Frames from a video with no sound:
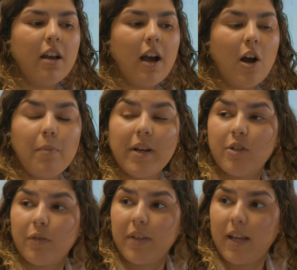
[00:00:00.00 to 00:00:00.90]
how
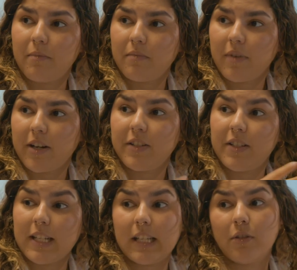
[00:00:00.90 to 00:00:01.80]
much of them are
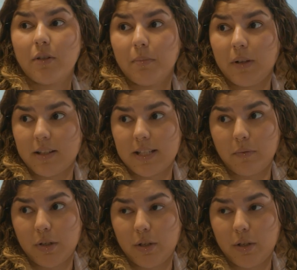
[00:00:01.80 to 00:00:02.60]
sticking to the plugs that we